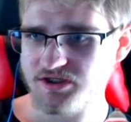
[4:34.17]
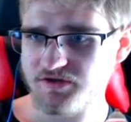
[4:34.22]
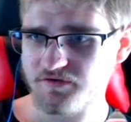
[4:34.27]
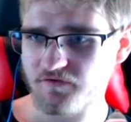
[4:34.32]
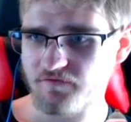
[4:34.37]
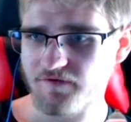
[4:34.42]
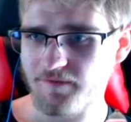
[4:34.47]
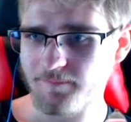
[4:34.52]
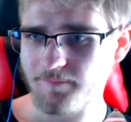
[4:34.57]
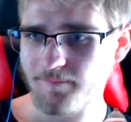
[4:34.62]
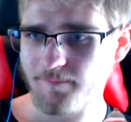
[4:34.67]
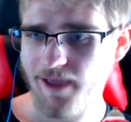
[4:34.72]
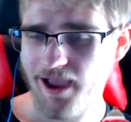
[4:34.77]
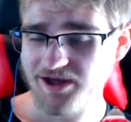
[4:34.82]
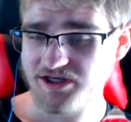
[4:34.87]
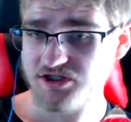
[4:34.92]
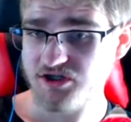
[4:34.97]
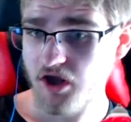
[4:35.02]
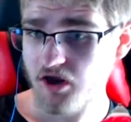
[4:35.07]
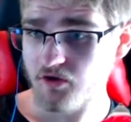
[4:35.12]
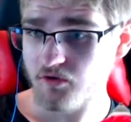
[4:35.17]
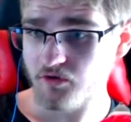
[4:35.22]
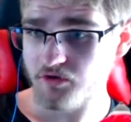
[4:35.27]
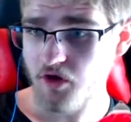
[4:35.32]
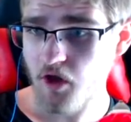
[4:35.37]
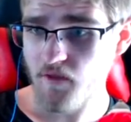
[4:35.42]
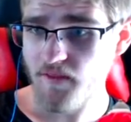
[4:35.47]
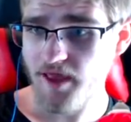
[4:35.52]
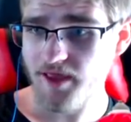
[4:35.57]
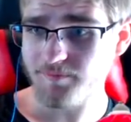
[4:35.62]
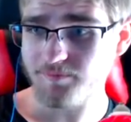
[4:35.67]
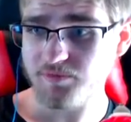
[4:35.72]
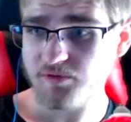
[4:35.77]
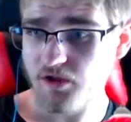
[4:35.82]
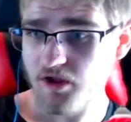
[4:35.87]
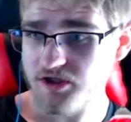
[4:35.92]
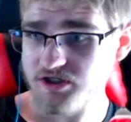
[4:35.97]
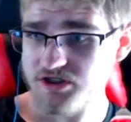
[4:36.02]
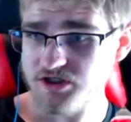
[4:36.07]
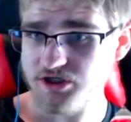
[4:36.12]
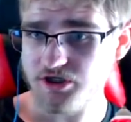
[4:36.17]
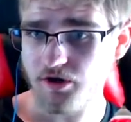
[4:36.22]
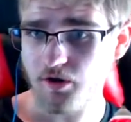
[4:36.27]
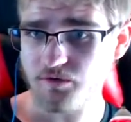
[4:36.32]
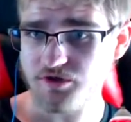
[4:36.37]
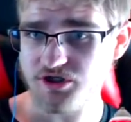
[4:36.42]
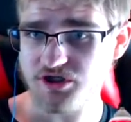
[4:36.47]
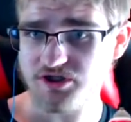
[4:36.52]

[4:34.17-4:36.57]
from Max Knuckle and all that, plus, you know, just